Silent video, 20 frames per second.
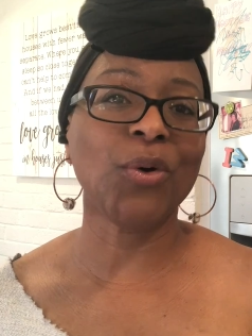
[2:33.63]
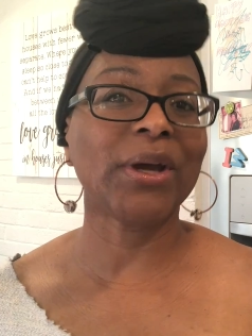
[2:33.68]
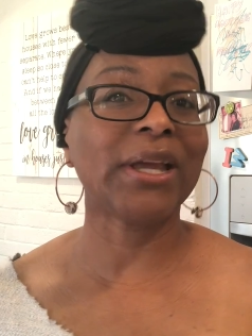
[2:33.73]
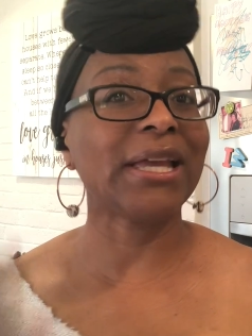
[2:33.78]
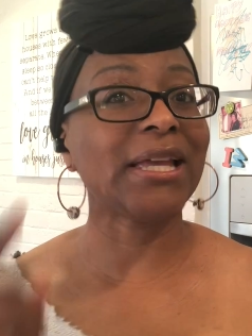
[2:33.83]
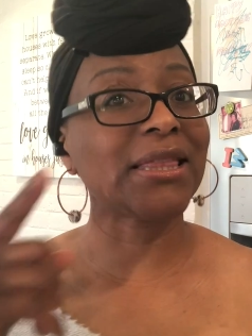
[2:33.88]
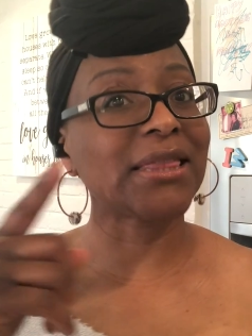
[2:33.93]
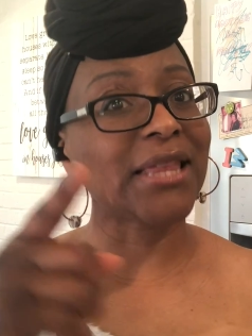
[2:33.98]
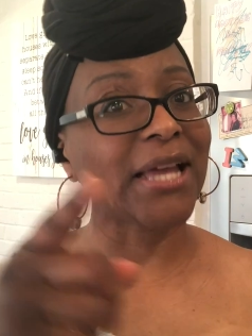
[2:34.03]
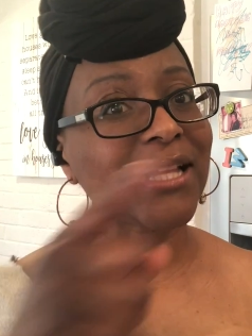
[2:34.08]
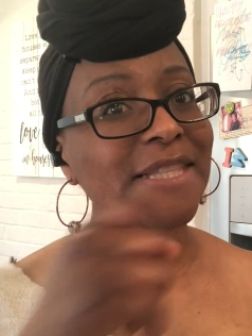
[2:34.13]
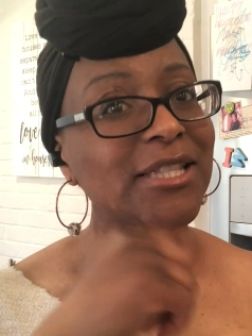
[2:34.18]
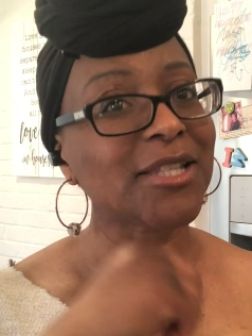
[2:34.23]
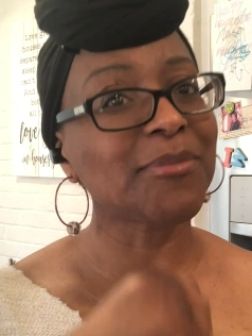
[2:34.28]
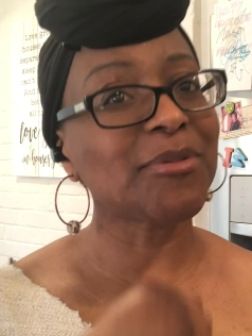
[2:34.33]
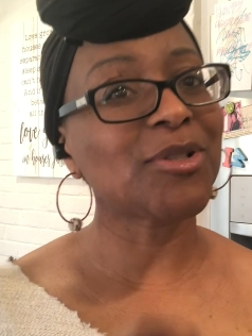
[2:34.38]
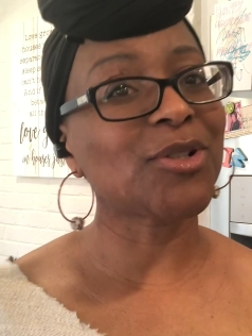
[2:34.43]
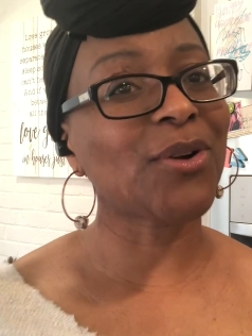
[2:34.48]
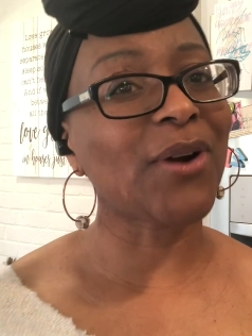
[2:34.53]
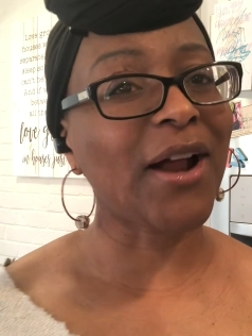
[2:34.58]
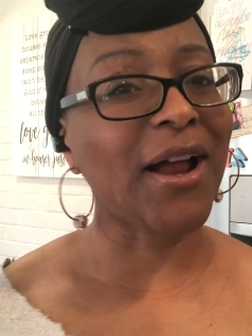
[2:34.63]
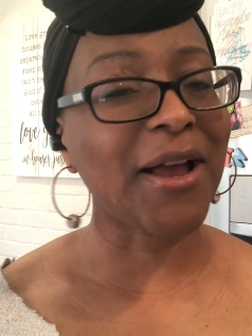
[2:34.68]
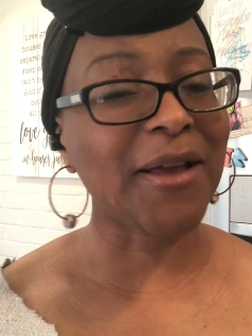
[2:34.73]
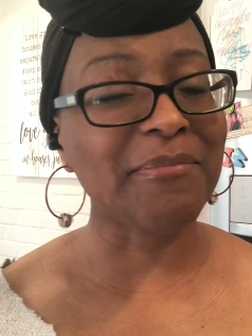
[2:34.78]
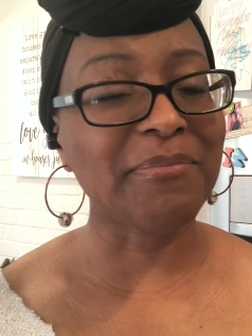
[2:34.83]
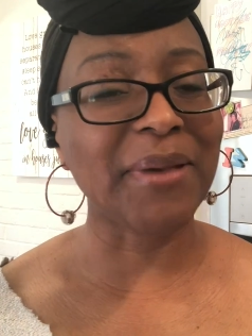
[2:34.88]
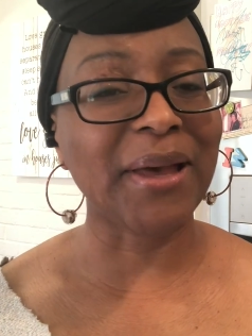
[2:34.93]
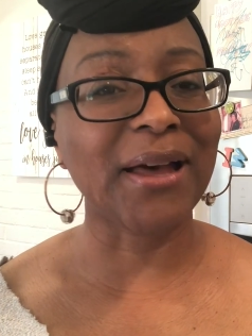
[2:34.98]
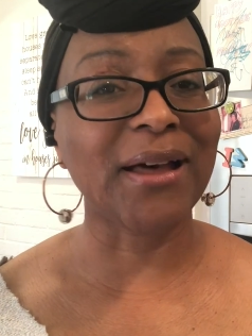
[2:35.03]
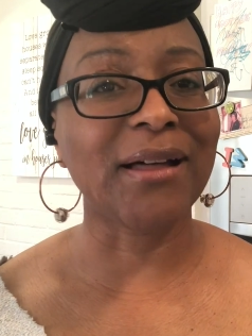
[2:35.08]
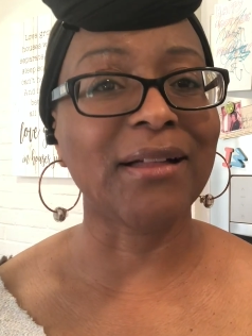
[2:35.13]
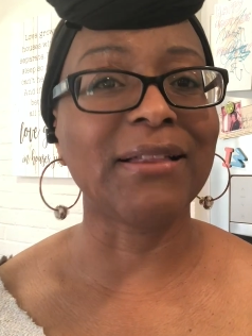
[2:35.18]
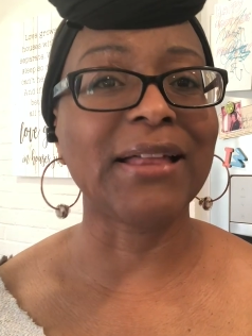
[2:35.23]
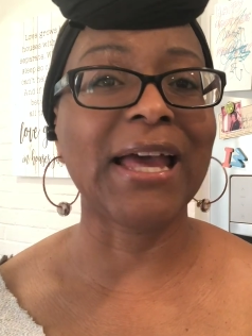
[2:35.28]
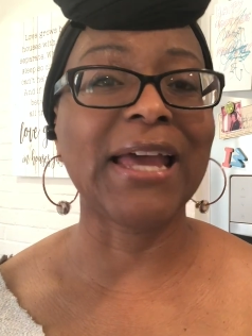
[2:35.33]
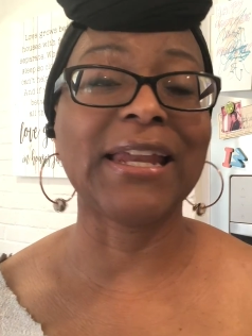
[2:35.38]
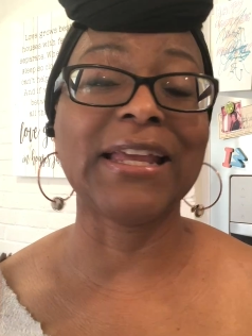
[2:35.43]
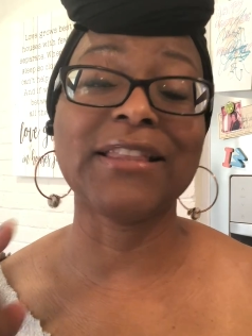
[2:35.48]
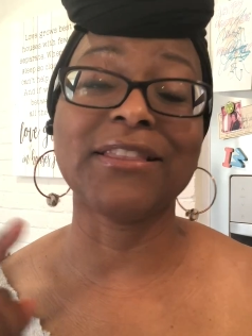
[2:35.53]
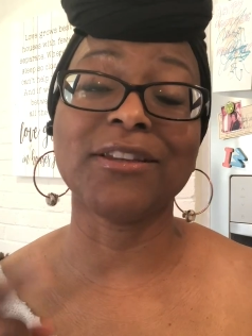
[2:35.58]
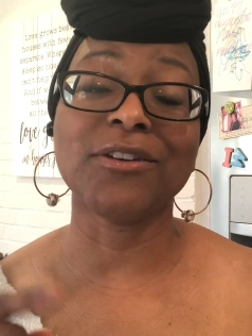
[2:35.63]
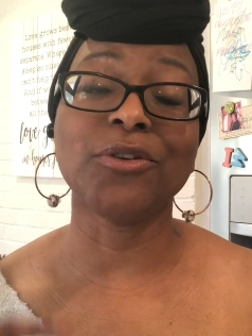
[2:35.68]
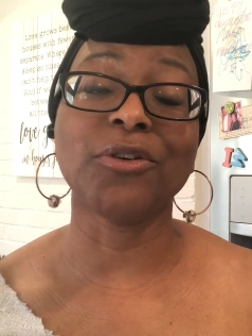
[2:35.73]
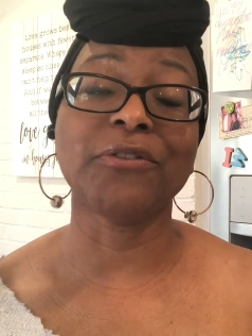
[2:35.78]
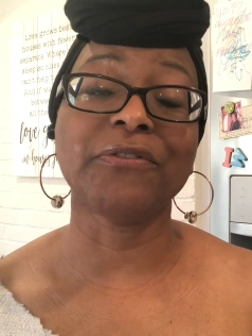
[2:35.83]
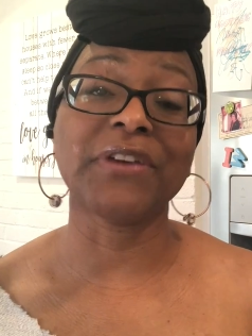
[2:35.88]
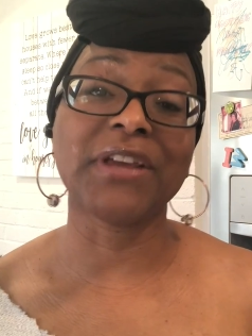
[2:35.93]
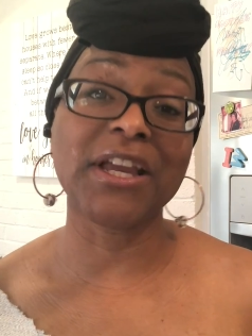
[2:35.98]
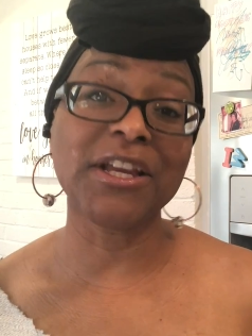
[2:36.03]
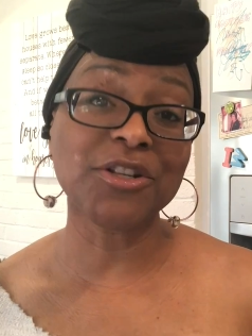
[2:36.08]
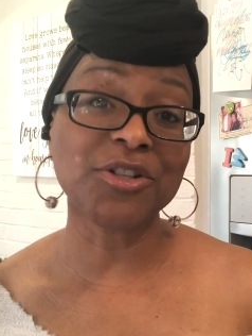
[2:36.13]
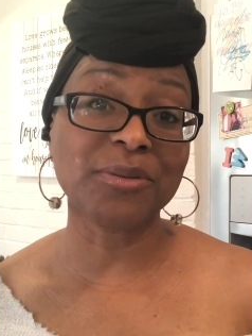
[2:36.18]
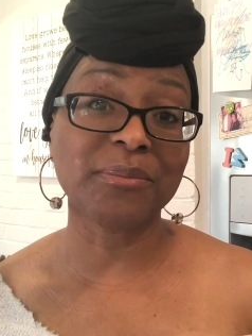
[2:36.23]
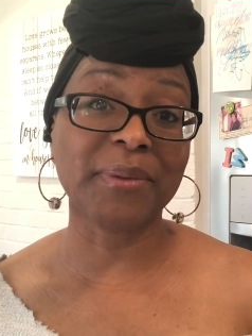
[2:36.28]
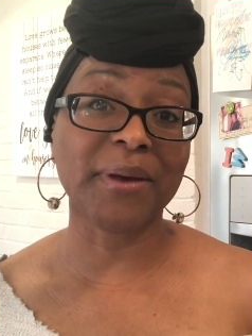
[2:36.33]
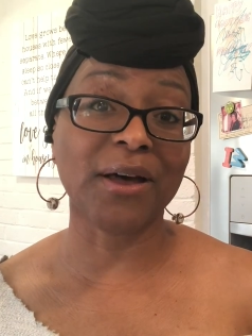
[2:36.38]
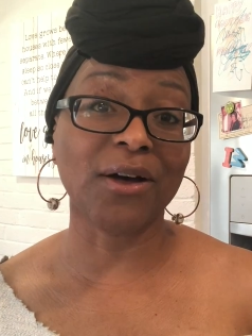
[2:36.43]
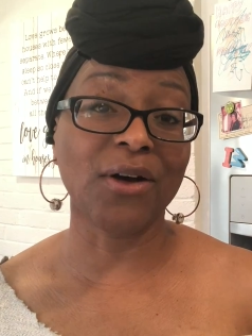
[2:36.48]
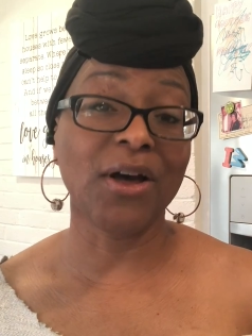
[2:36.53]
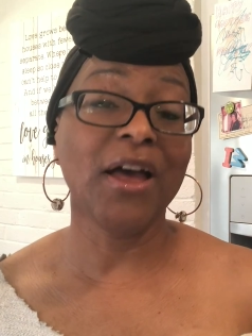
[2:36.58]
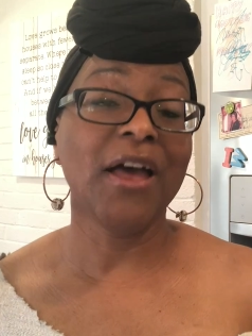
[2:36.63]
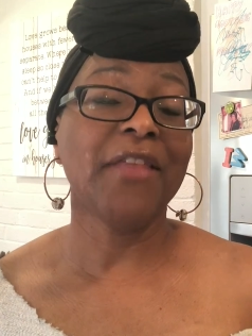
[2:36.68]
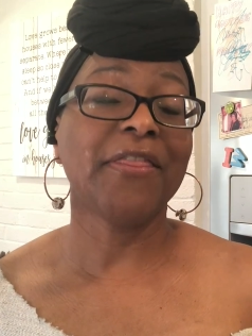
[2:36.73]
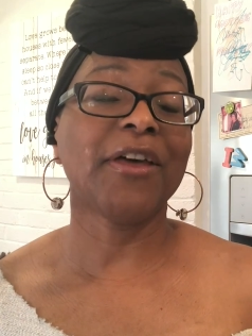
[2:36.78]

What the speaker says: hit that subscribe bell, and hit the notification bell.